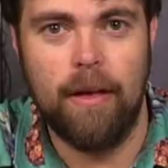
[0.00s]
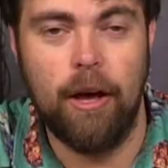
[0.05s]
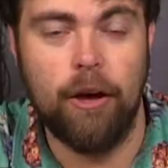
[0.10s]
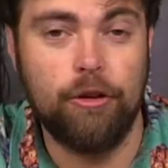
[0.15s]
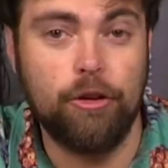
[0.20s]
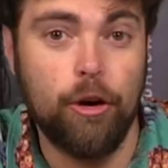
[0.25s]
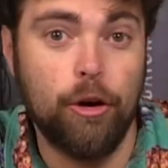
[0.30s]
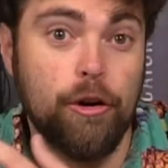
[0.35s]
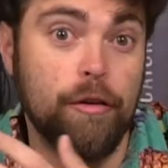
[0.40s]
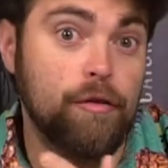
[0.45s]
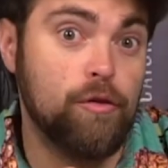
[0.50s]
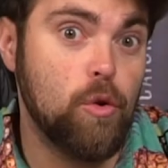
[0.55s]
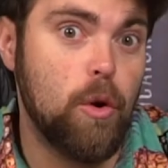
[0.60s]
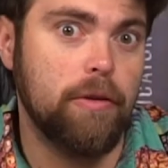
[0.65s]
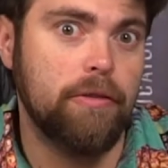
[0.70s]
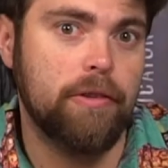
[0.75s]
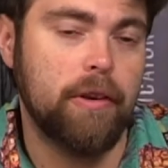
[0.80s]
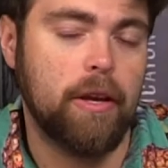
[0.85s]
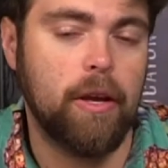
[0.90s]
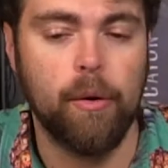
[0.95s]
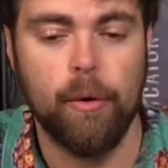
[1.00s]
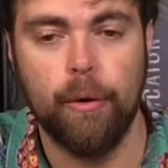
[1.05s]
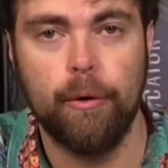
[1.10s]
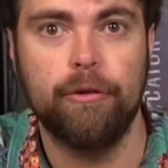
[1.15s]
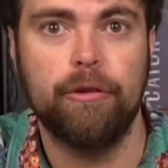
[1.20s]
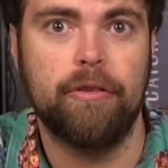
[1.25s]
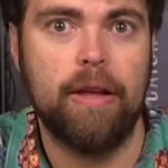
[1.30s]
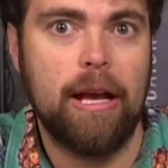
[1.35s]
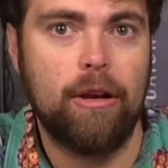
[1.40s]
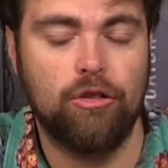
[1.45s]
A turn of Joystick
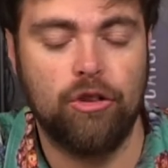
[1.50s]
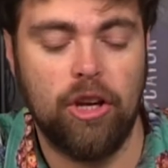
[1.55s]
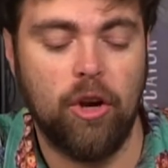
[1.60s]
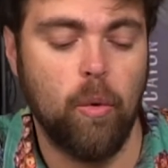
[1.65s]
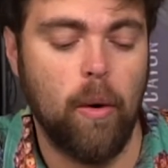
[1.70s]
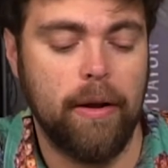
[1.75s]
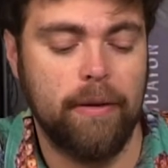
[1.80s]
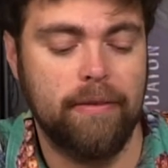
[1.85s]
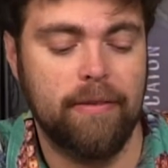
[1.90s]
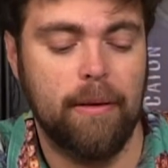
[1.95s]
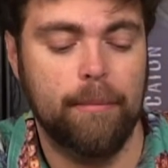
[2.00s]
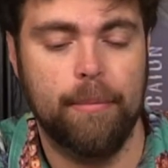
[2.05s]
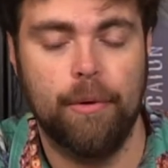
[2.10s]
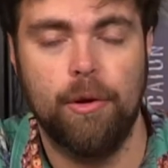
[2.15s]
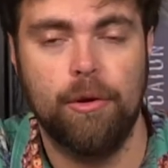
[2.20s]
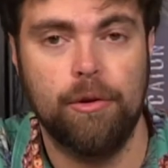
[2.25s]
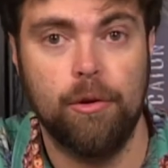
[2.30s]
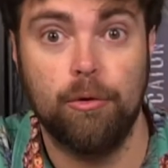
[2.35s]
Heroes is actually quite simple.